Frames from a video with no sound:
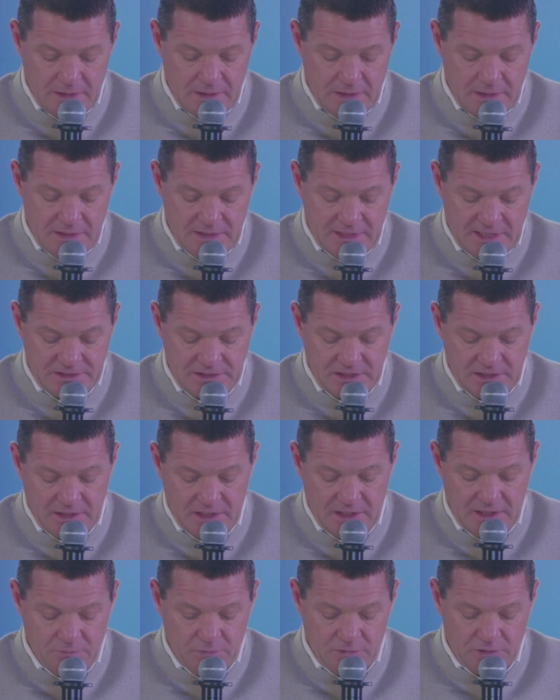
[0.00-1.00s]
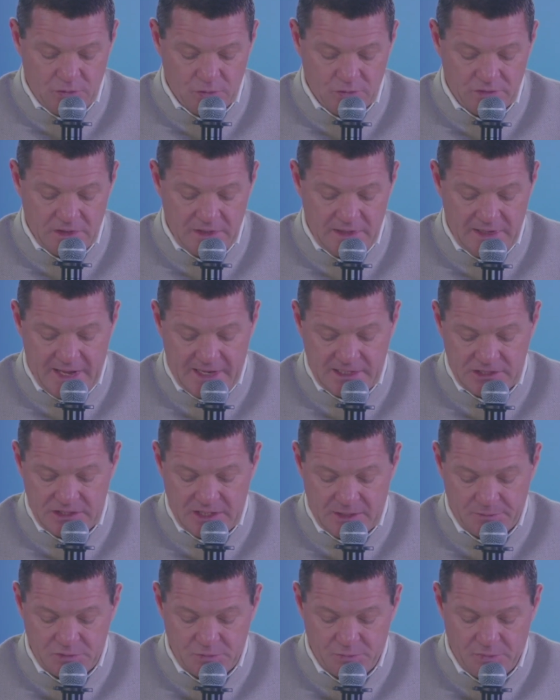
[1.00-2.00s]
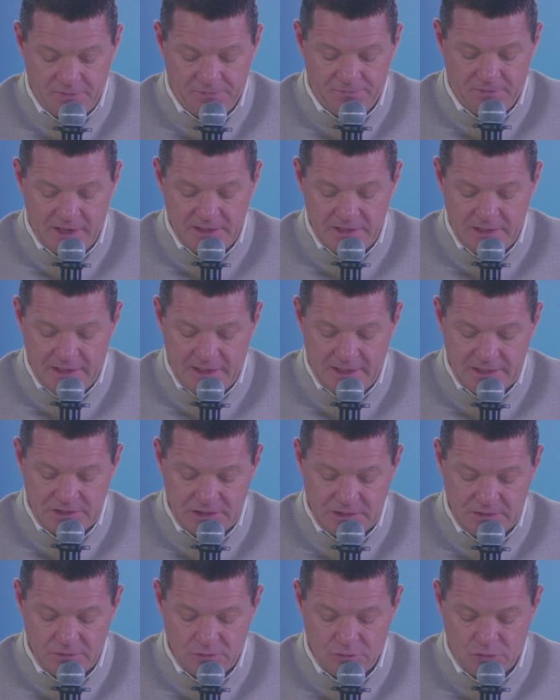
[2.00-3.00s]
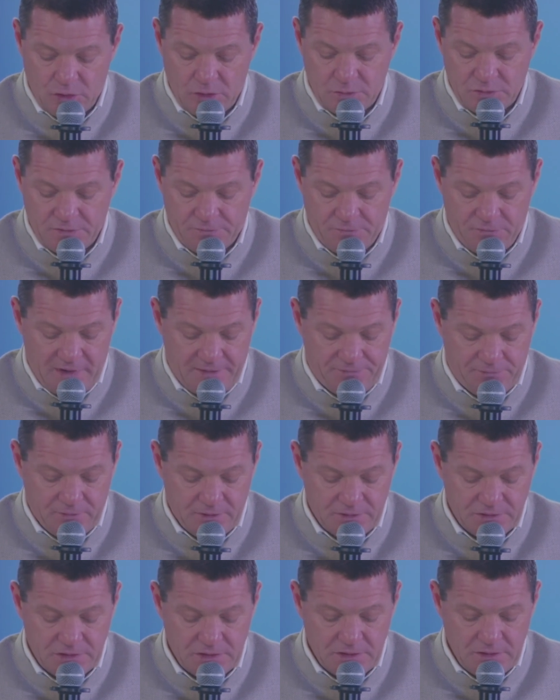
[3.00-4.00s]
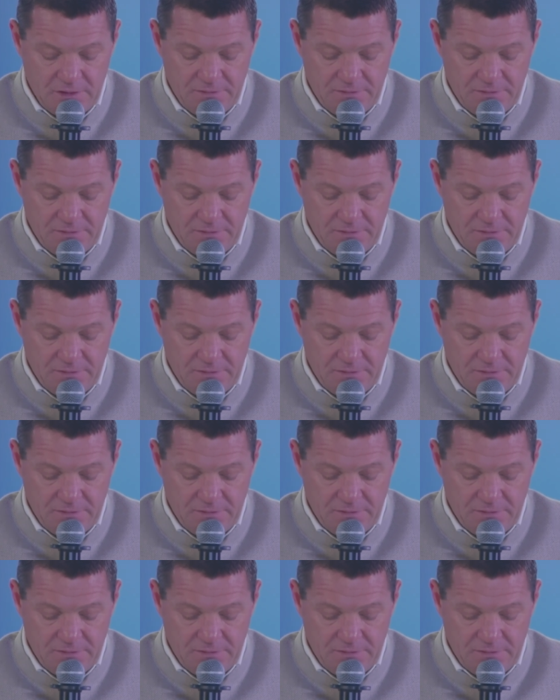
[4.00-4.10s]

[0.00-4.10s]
Yesterday, we took the next steps by finalizing the terms of reference